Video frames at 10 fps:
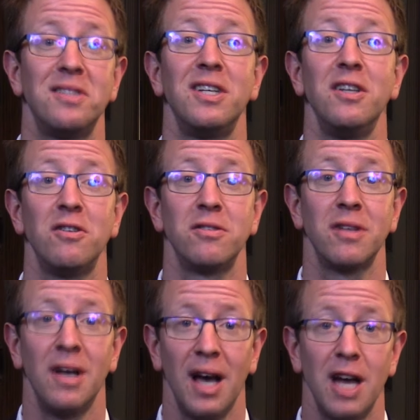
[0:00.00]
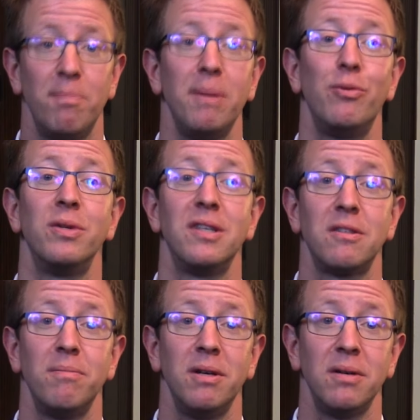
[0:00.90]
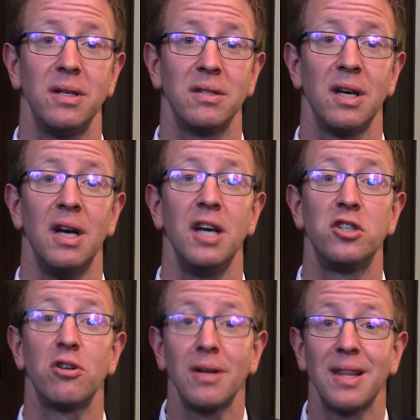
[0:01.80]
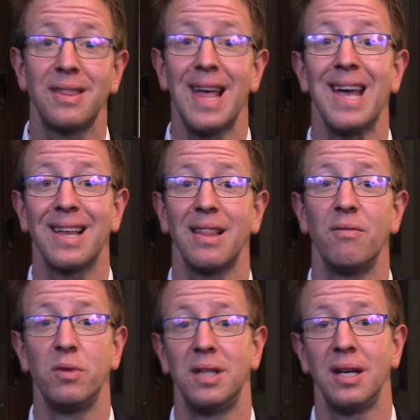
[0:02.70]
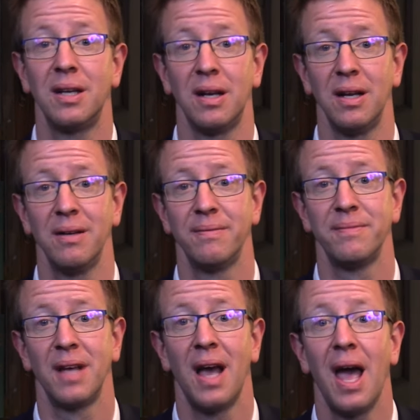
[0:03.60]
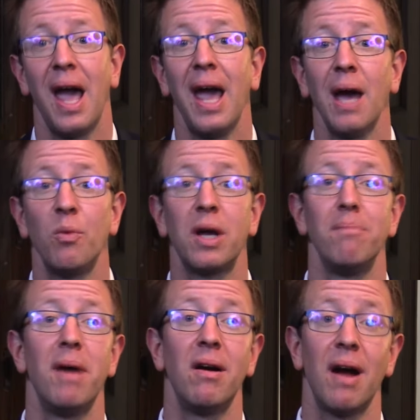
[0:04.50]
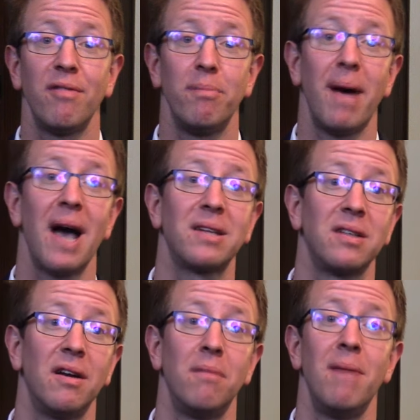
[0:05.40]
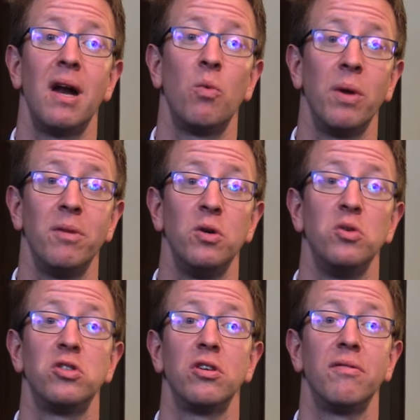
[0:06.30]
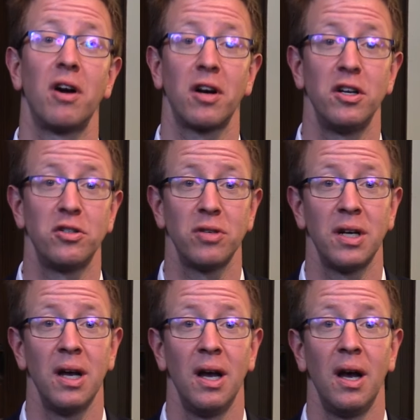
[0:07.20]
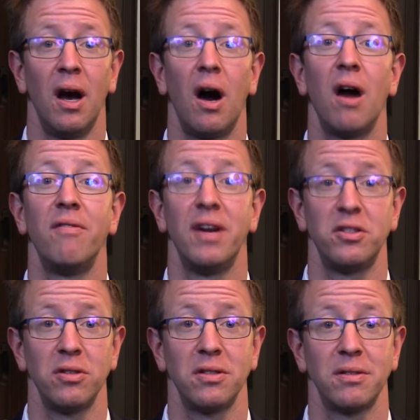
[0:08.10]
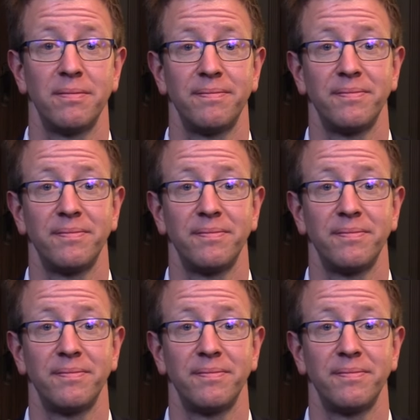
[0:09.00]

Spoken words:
to seniors and to people with disabilities, ensuring that they can live with dignity. And we can better have the backs of the men and women who serve our country, our veterans.